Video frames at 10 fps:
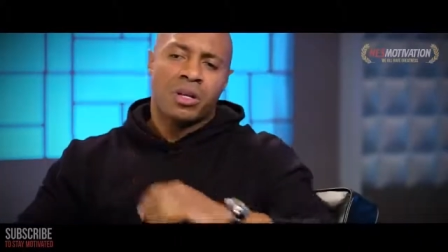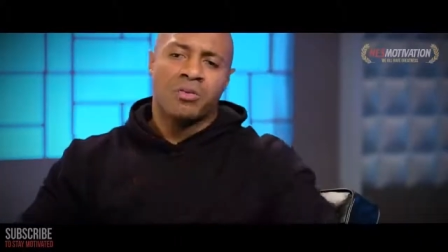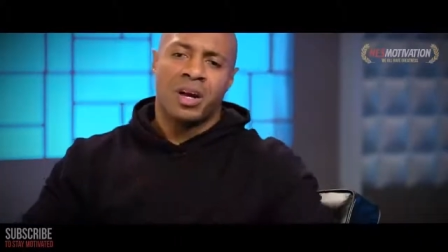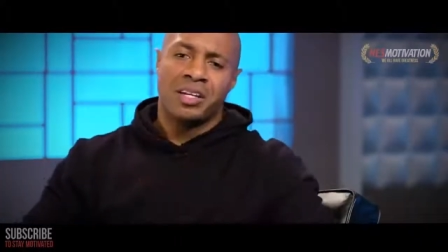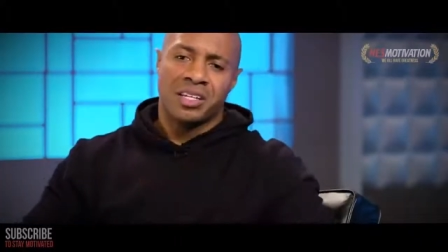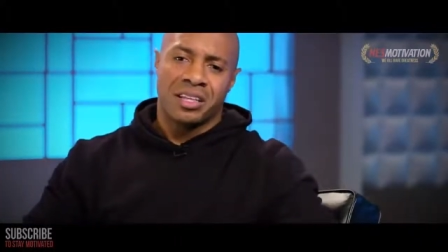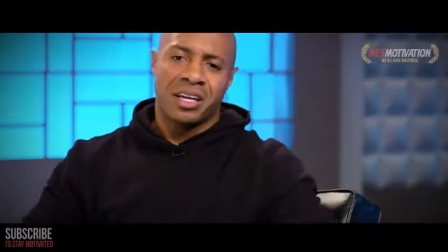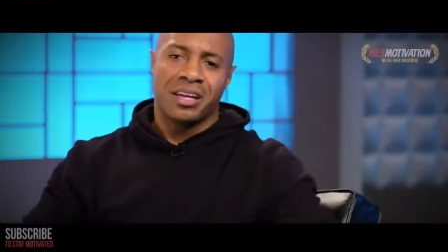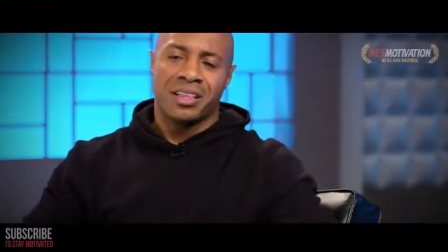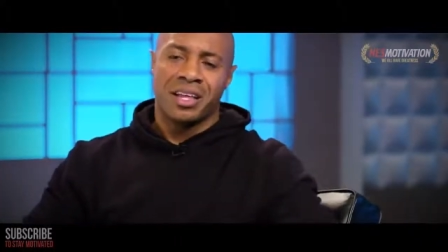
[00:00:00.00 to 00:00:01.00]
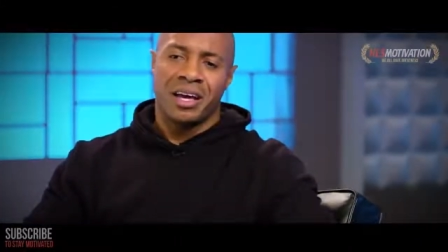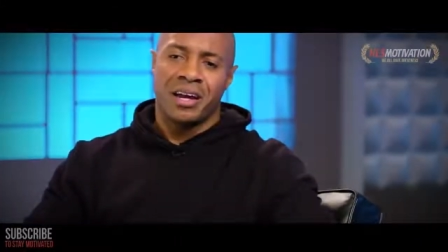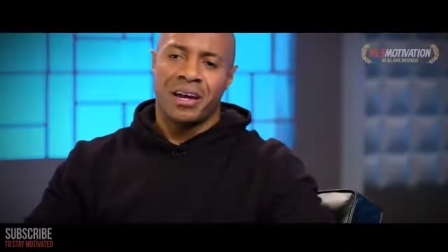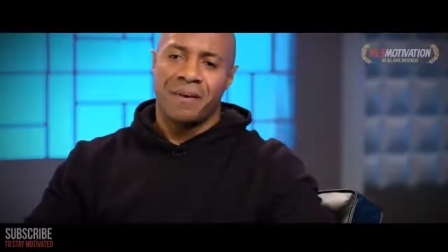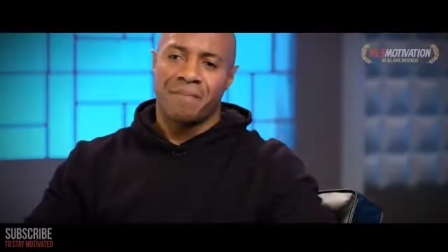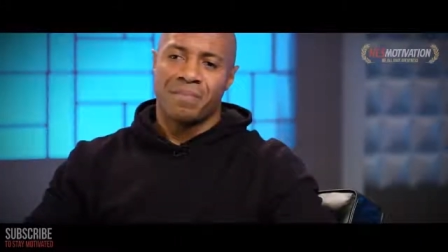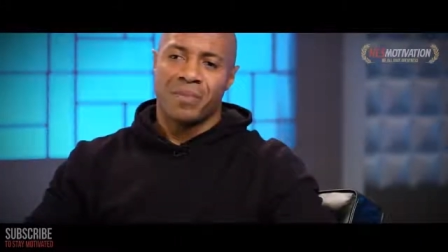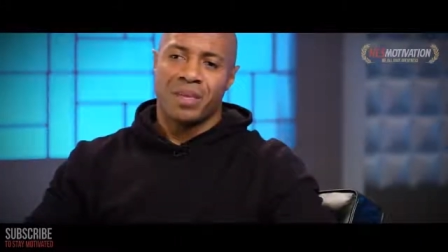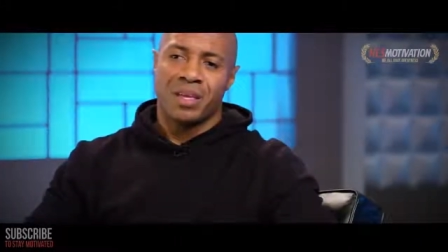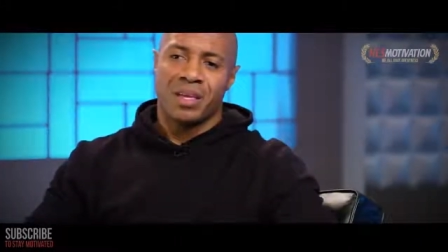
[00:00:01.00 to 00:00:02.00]
other advice I think that I
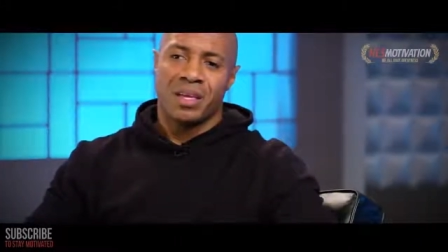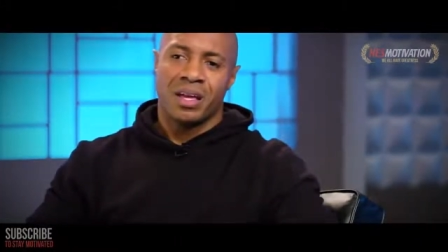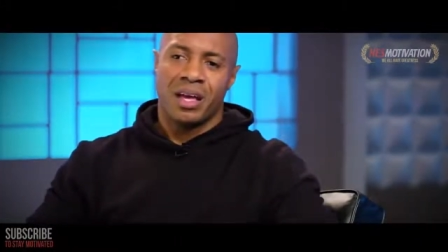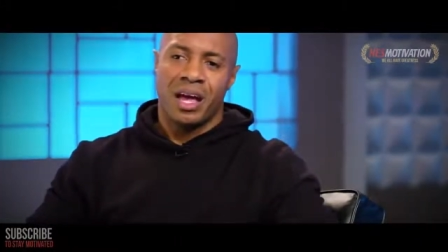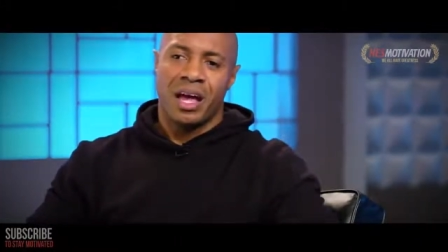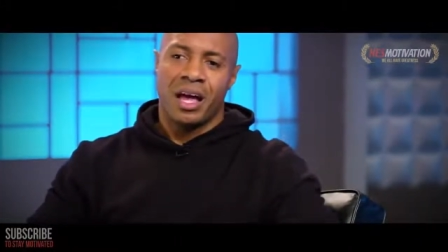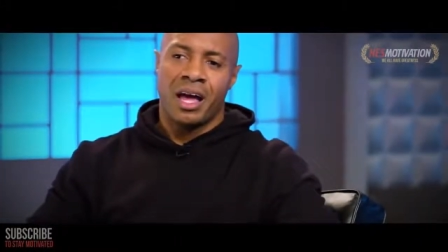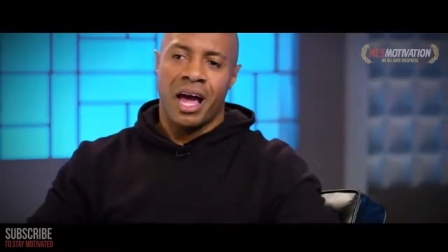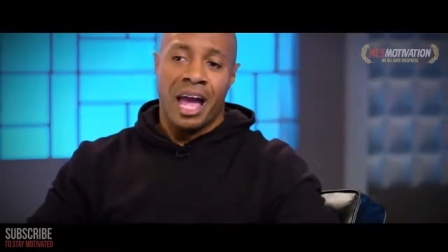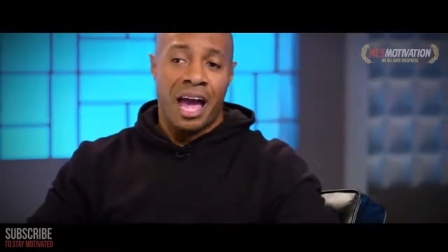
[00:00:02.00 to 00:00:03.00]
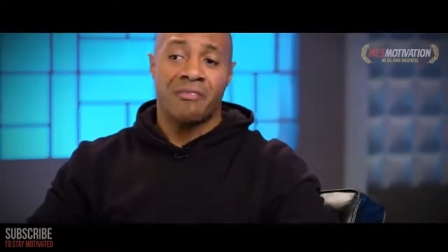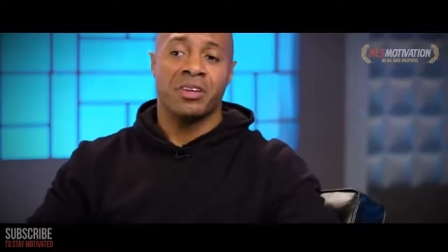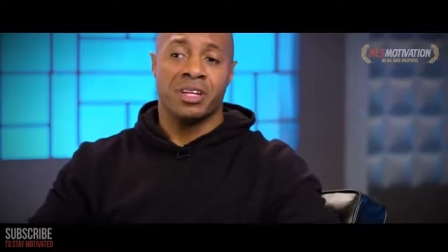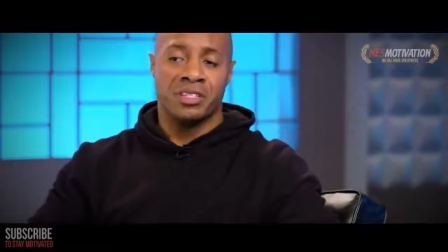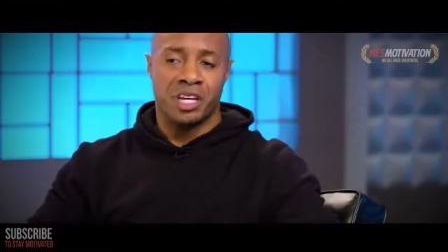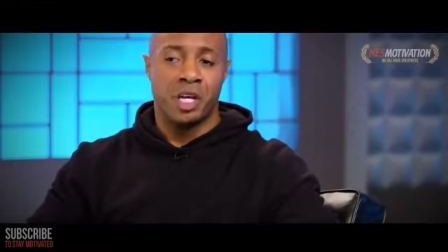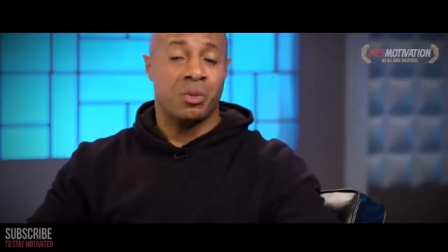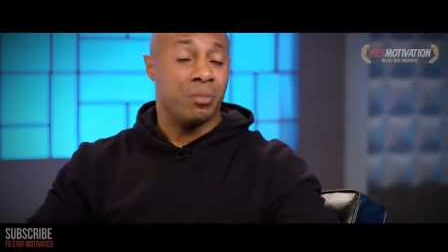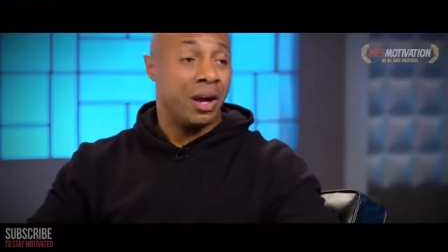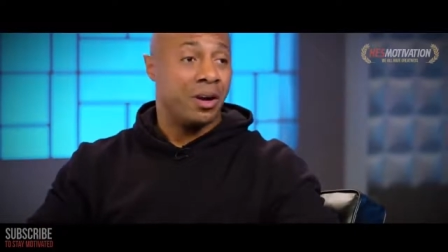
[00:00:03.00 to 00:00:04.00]
have to continue
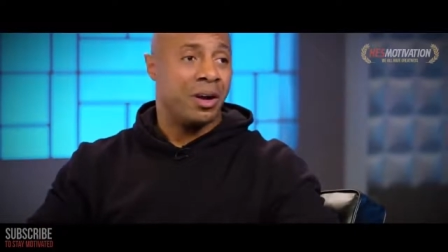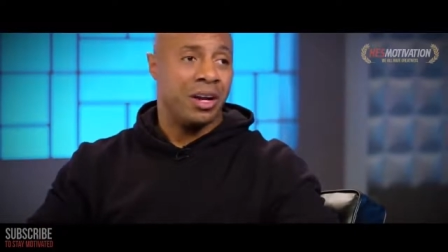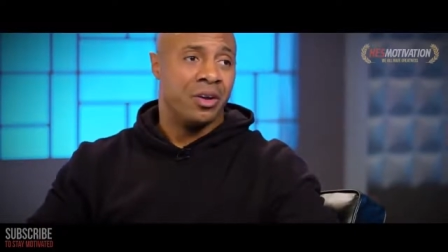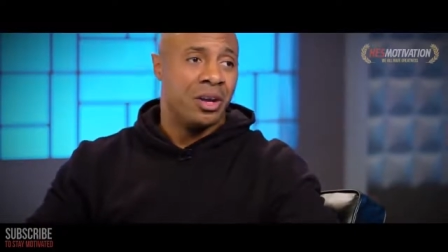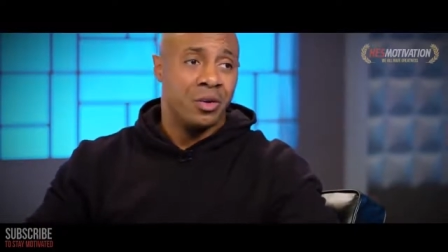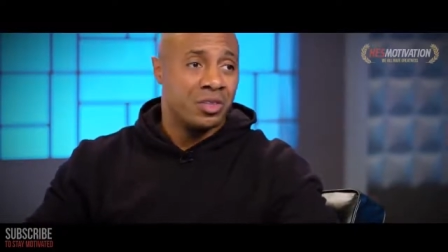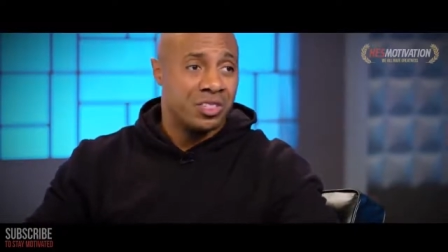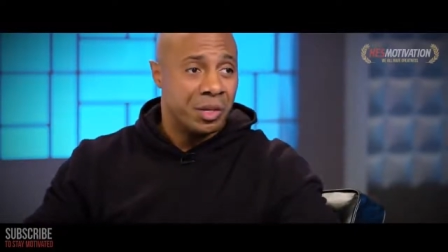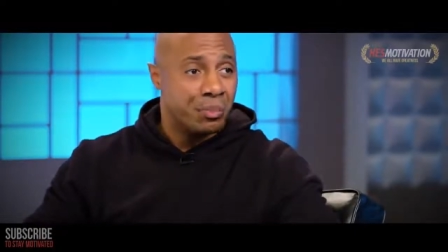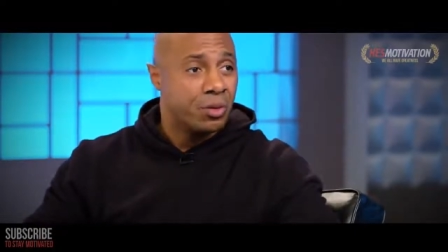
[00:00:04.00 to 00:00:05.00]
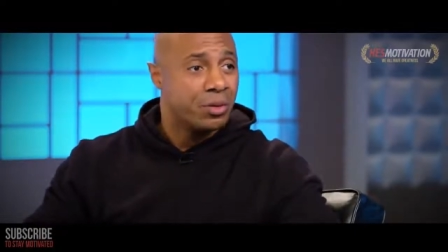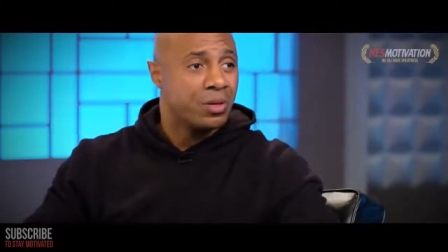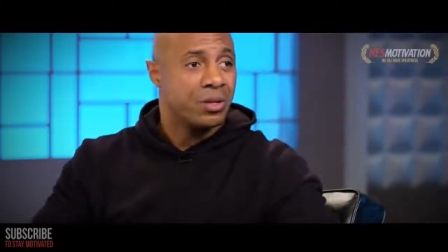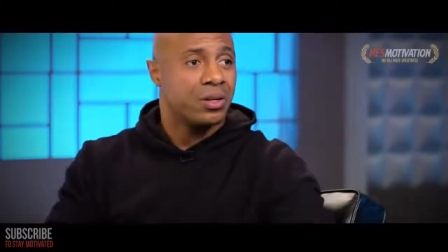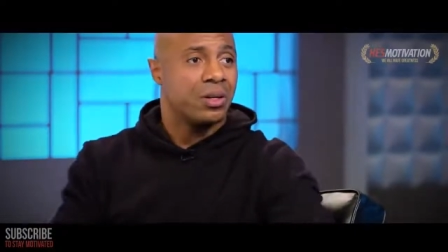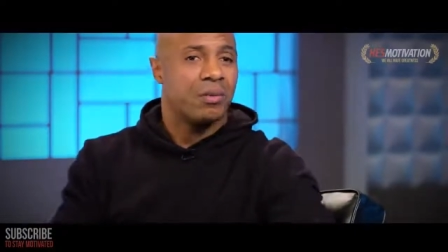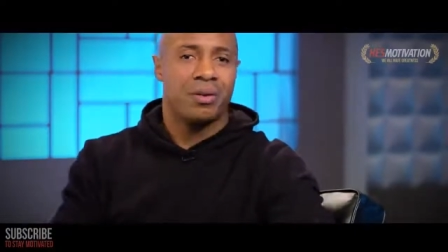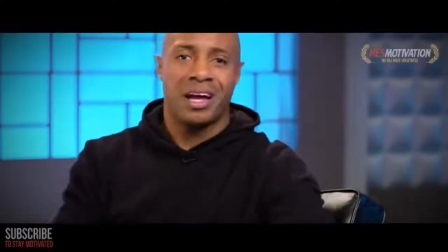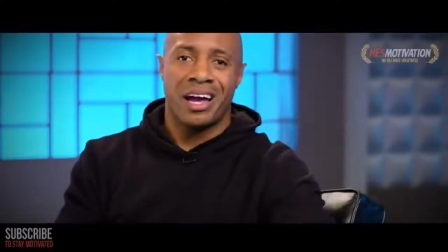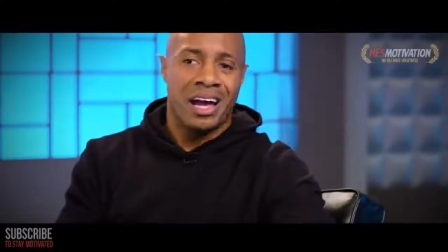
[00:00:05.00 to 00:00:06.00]
to be better. I know it's simple,
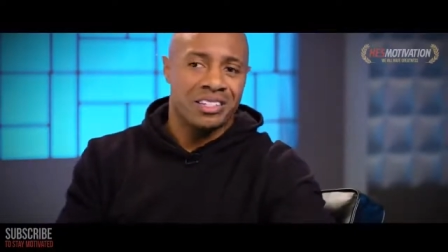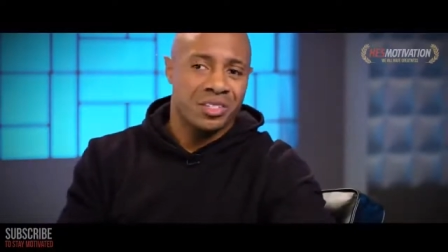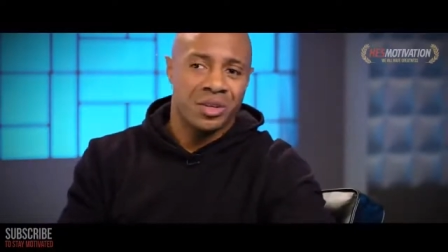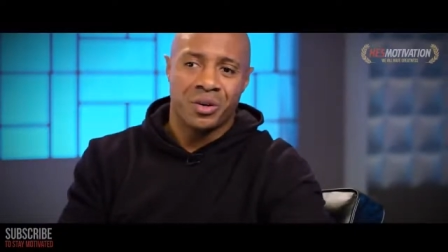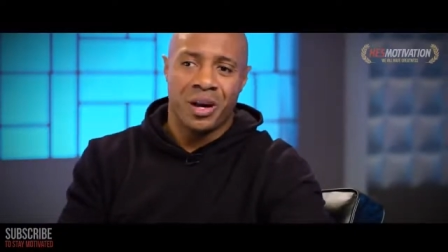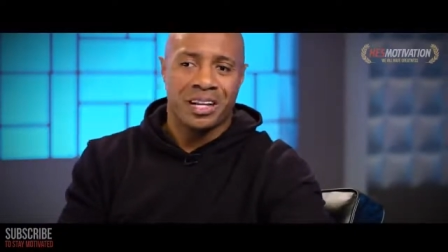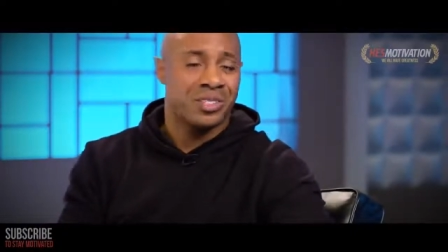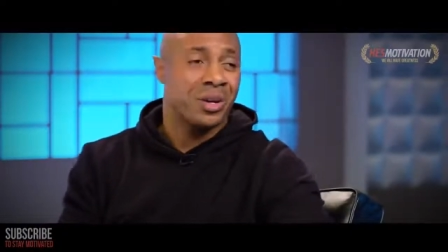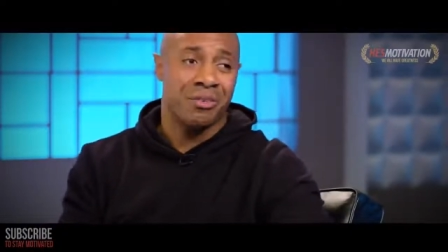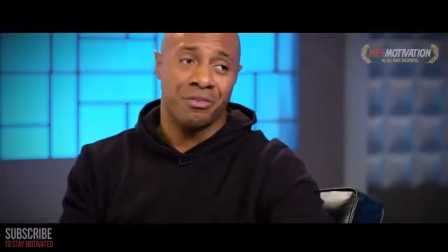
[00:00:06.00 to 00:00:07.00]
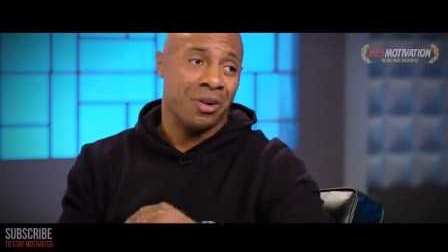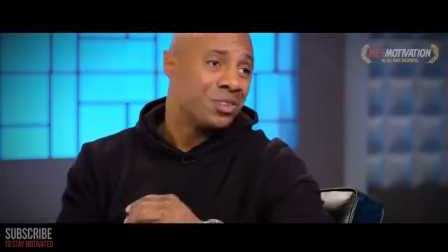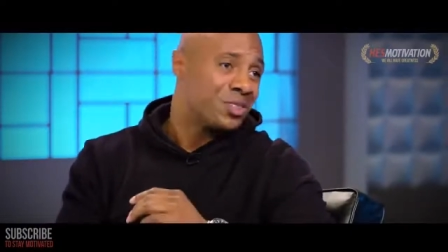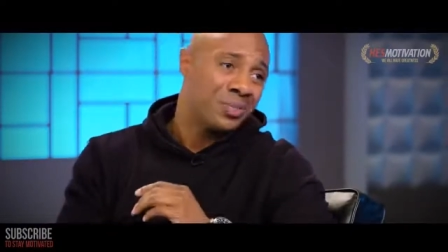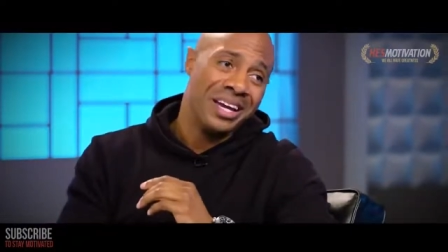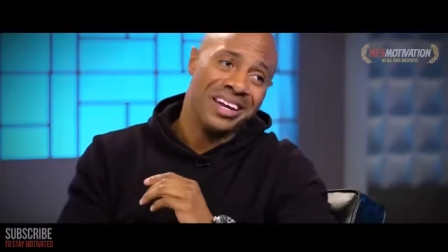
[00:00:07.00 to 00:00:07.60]
but I still have faults,